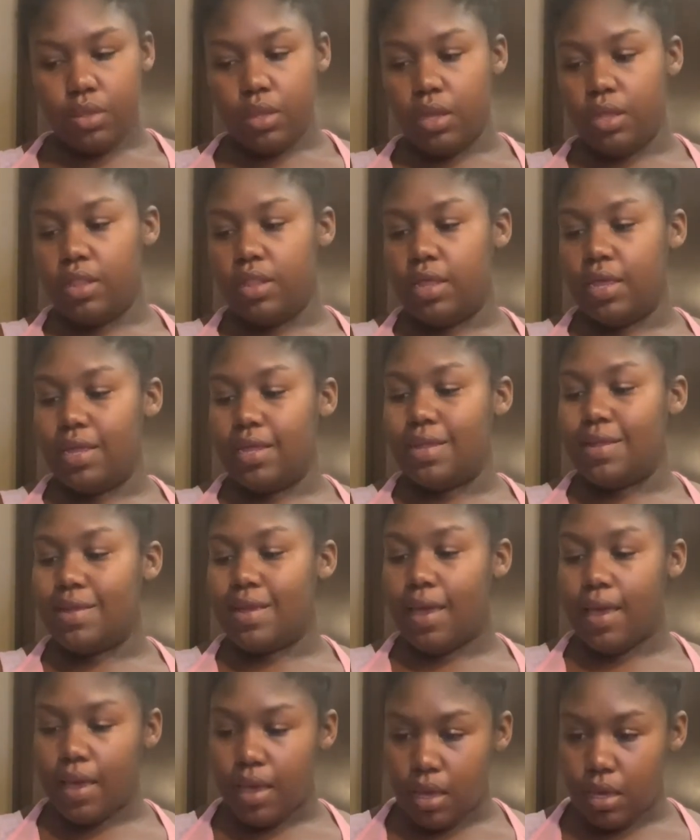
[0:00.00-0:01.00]
Then
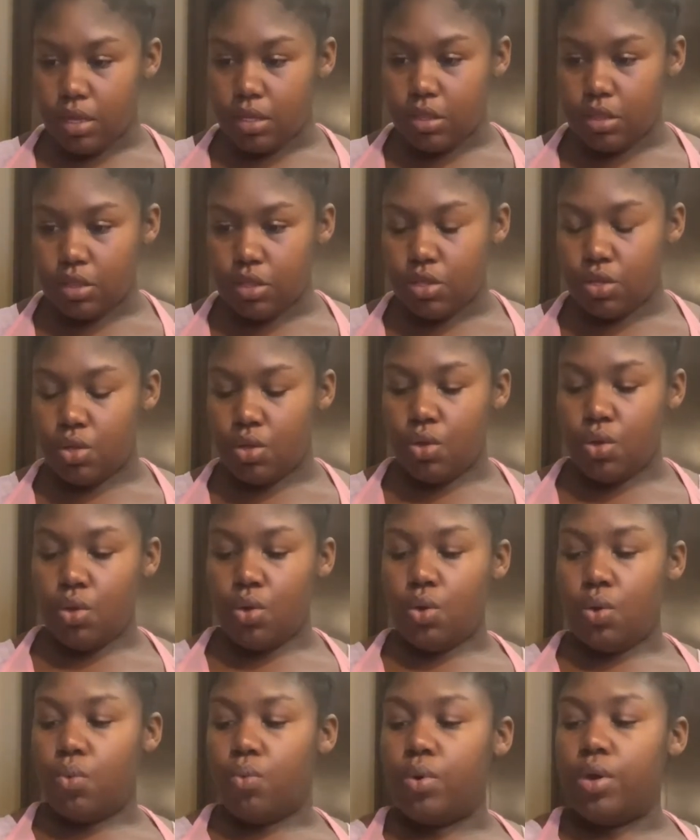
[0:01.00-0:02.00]
next,
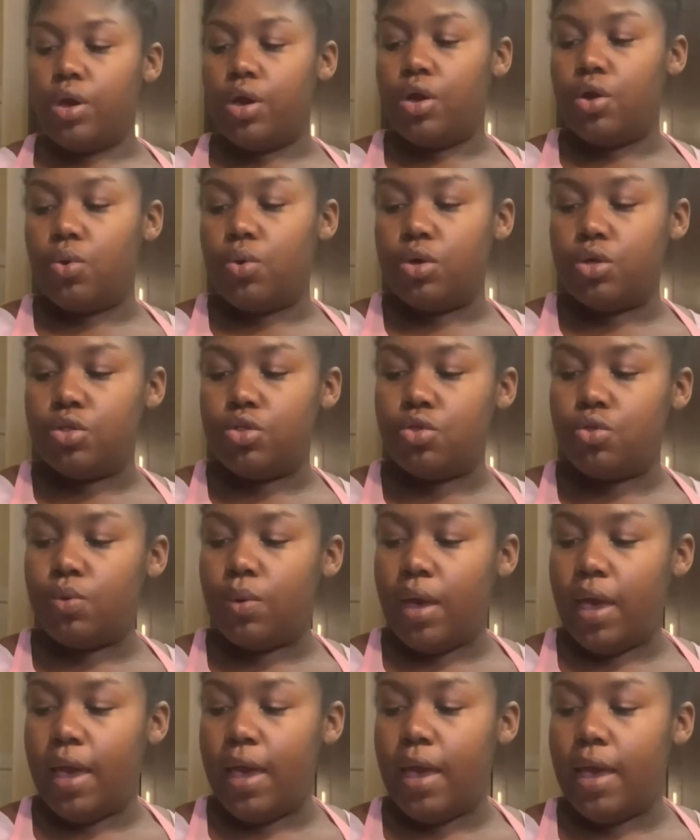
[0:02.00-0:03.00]
we are going to
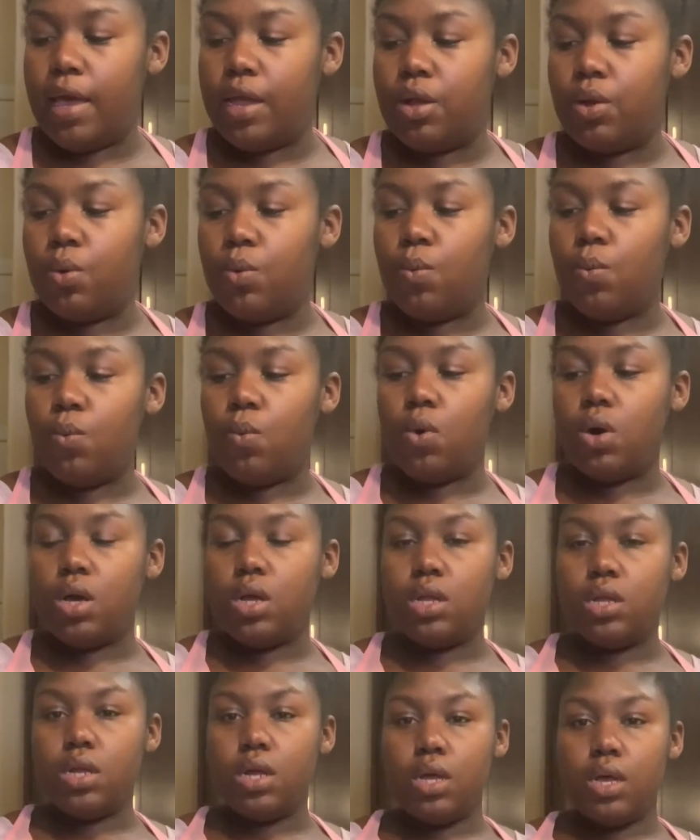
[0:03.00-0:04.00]
add
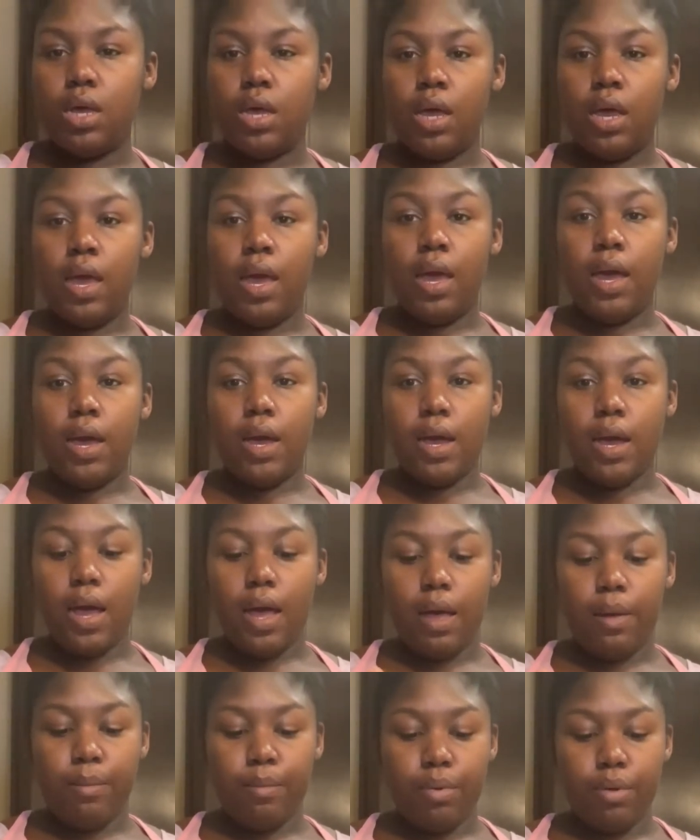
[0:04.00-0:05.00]
1
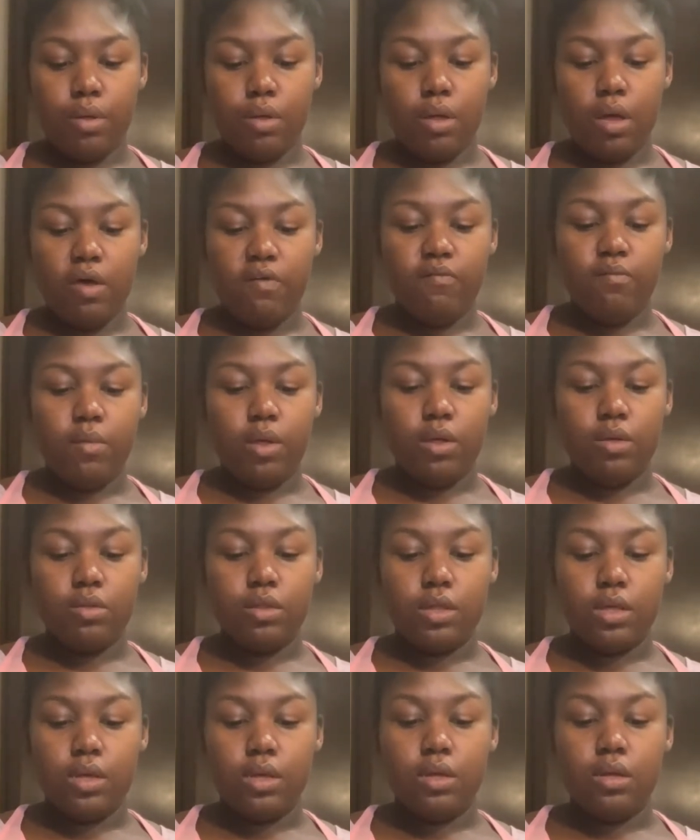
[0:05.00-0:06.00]
cup of
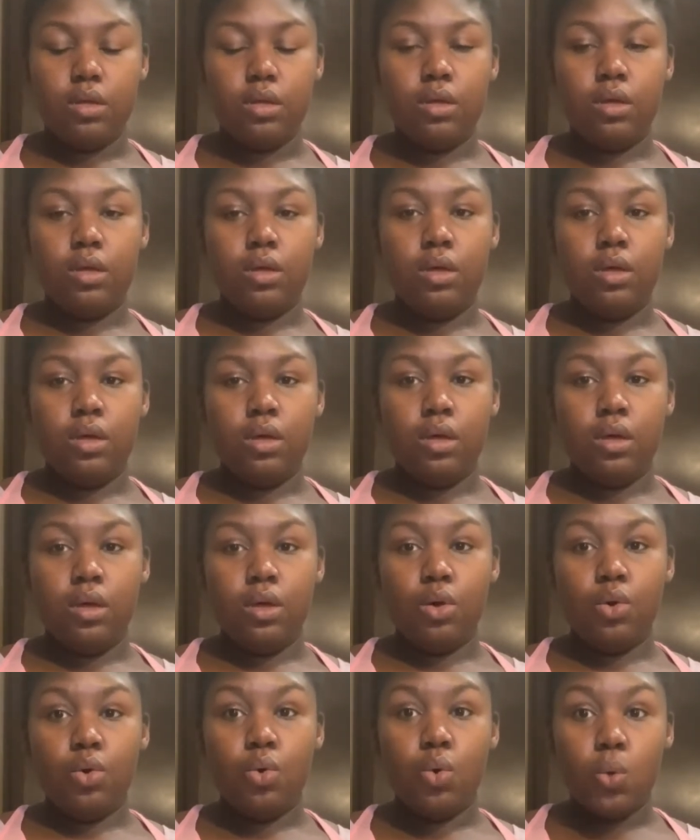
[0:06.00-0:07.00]
melted
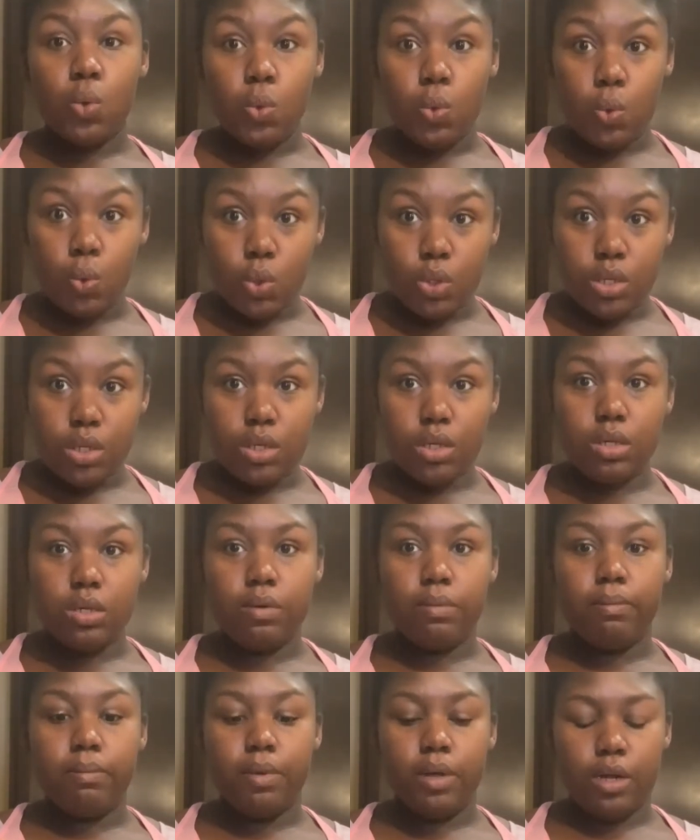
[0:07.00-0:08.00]
cooled
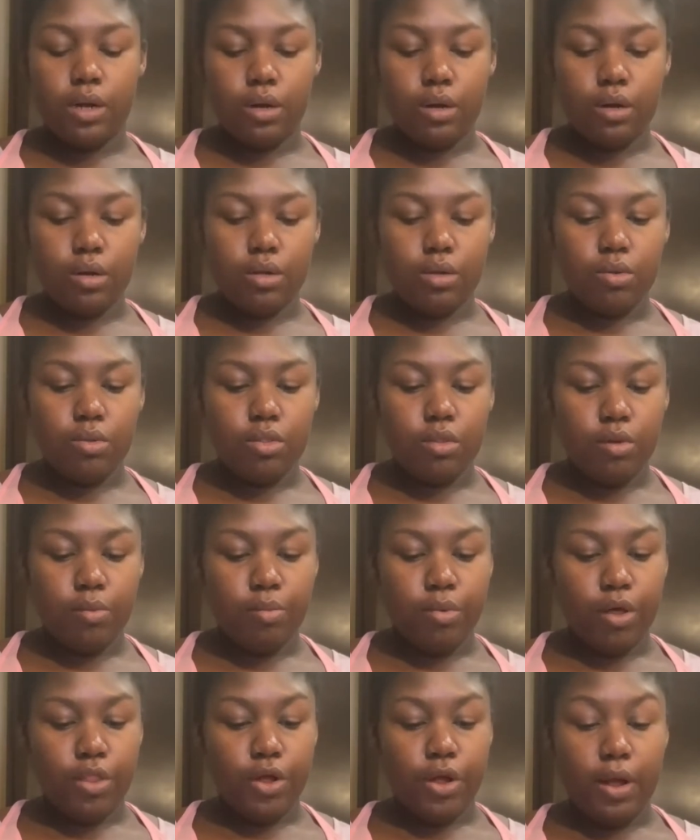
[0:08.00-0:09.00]
butter.
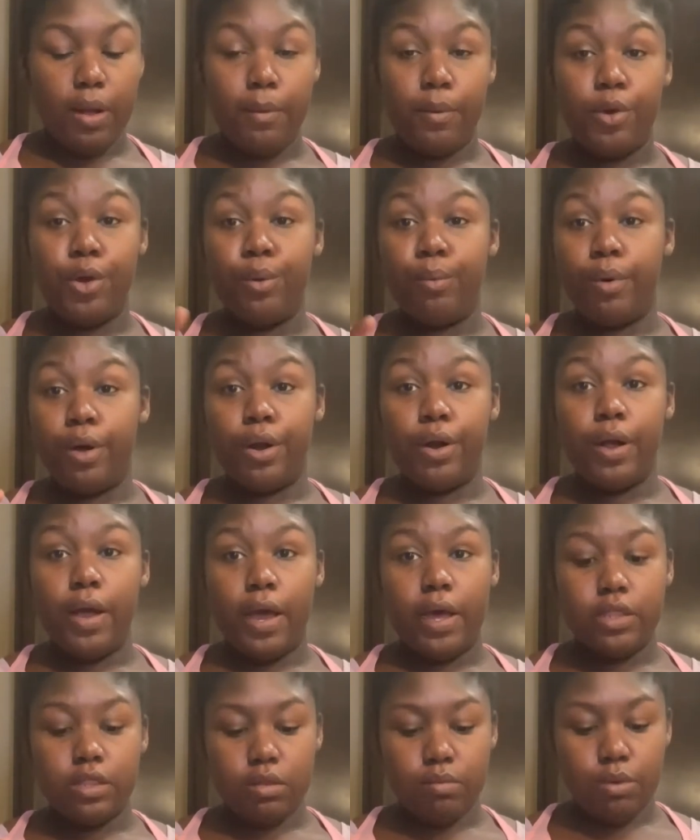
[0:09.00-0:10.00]
Your butter
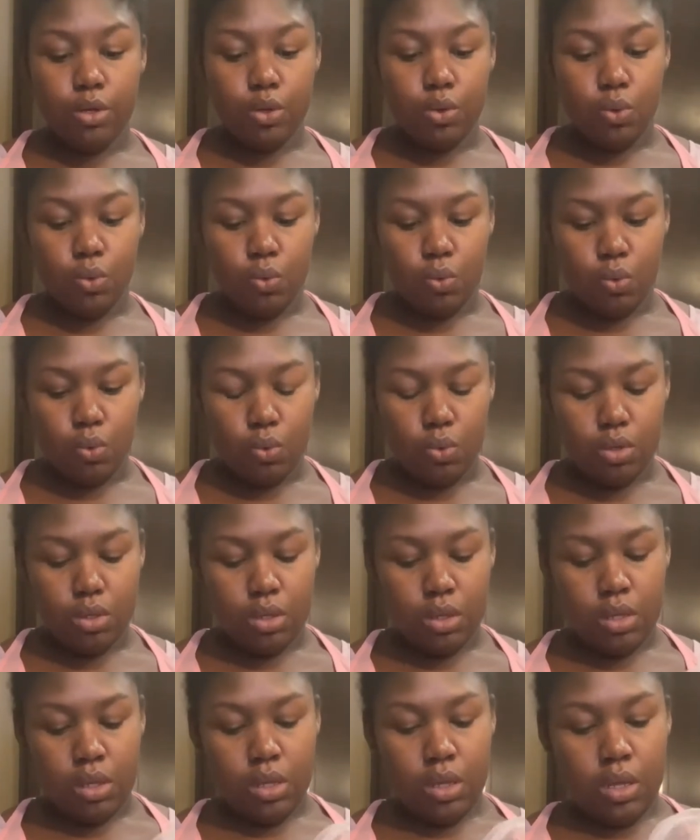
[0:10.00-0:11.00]
has to be cooled.
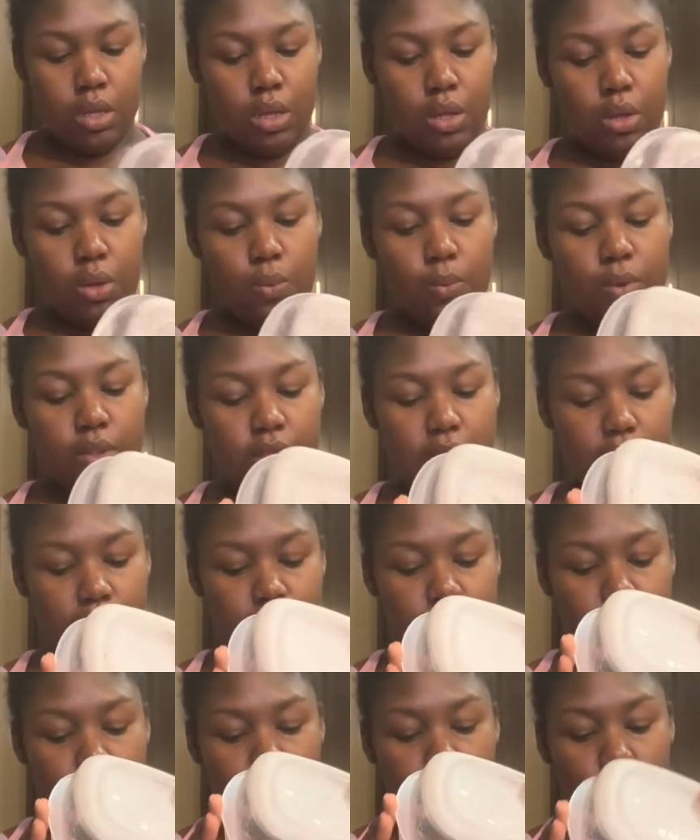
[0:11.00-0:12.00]
Without
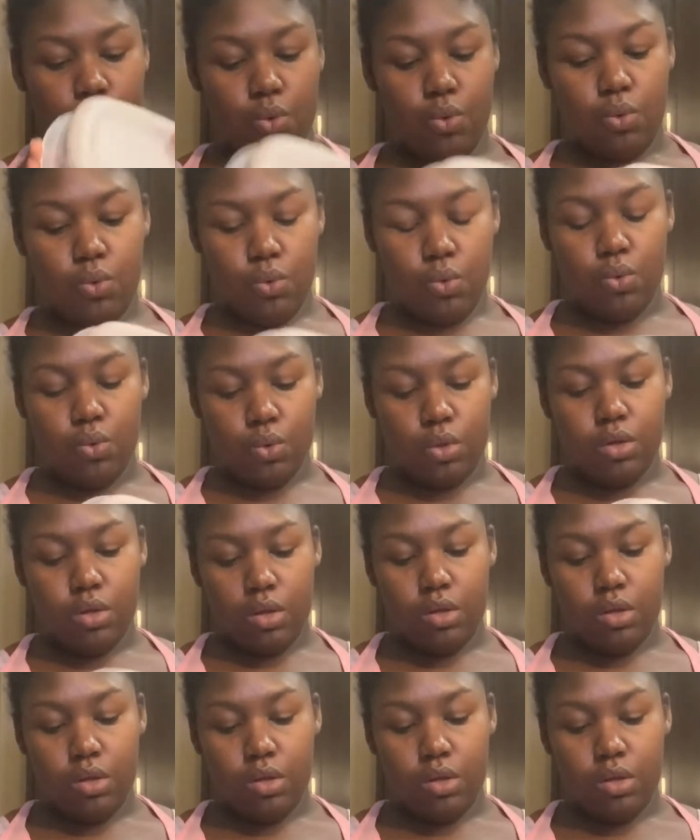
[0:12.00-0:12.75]
it being cooled,